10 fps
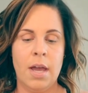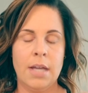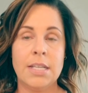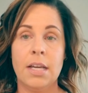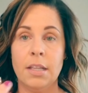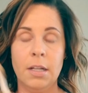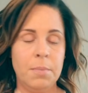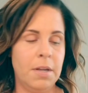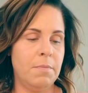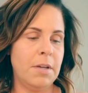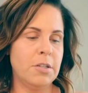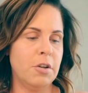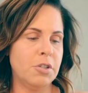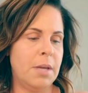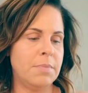take a little bit of my
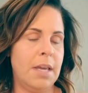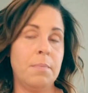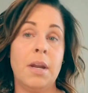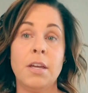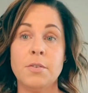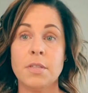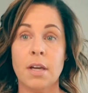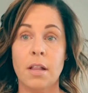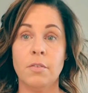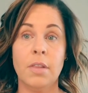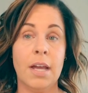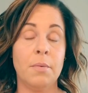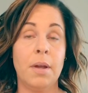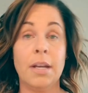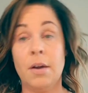Tarte Shape Tape, and I use the color
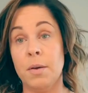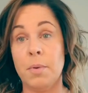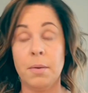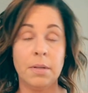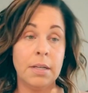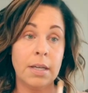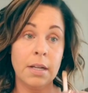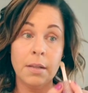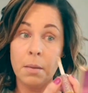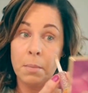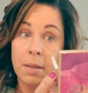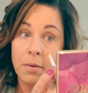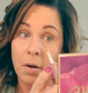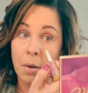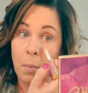light right now. I probably need to get a little bit
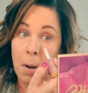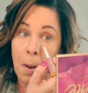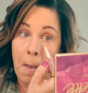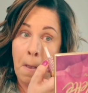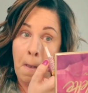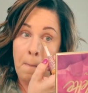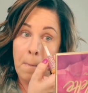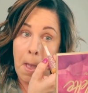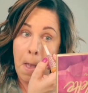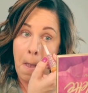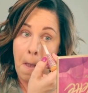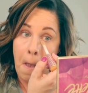darker one. But